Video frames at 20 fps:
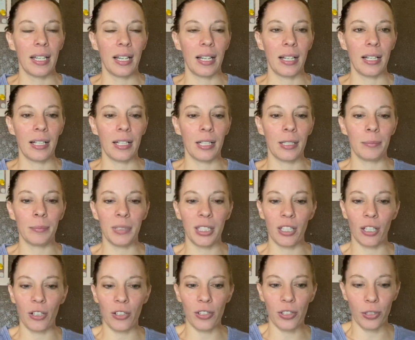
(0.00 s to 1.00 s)
It
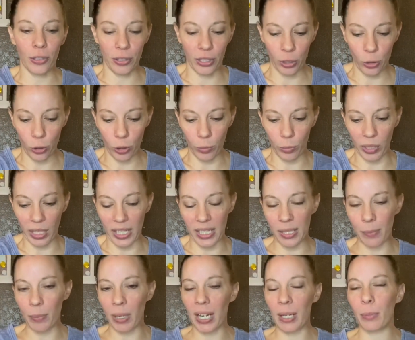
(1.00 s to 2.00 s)
also incorporates
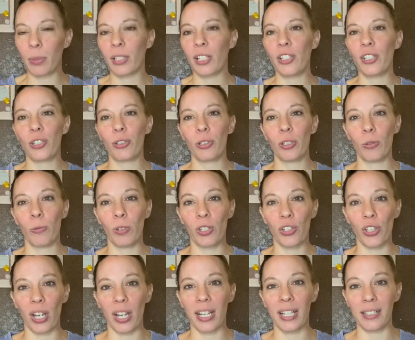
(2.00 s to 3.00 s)
Bible into it, which
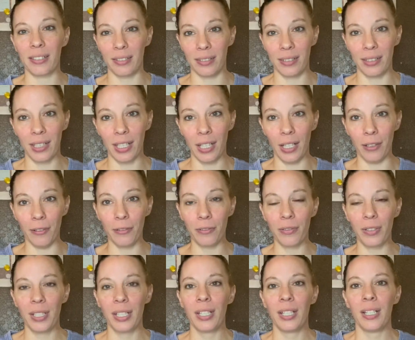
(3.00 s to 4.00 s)
I love.
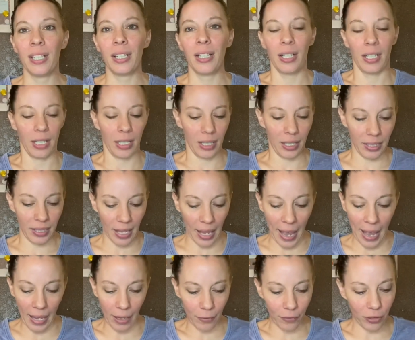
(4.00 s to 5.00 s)

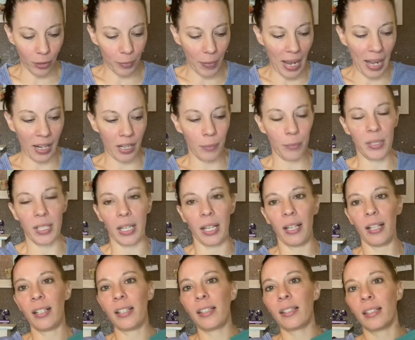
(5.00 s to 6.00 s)
From Adam to
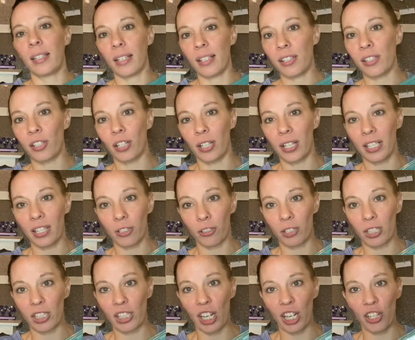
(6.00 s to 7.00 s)
Us does start at the
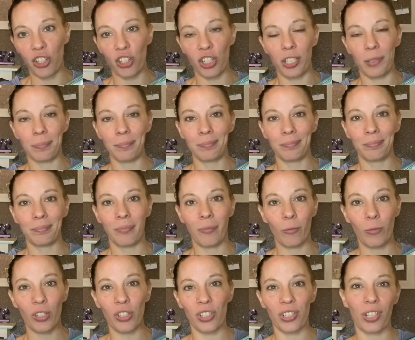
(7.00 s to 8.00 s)
creation,
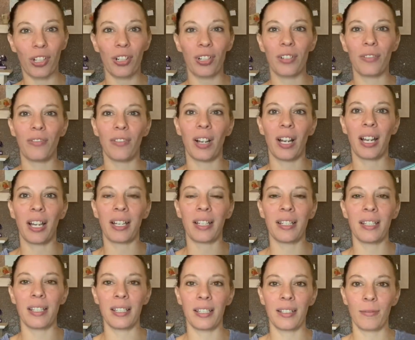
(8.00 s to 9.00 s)
which is hard to find
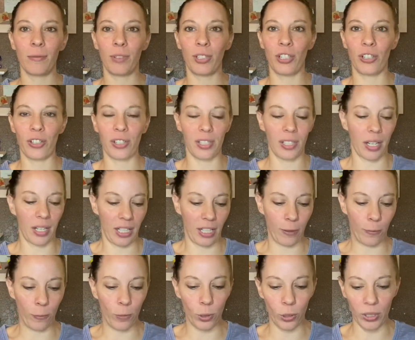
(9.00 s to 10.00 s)
when you're
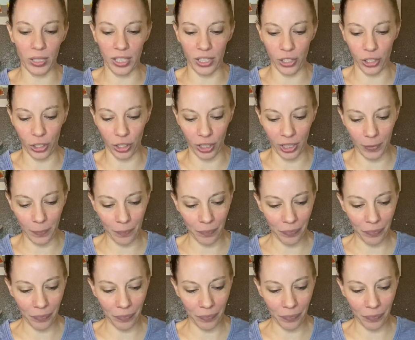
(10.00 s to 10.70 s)
studying world history.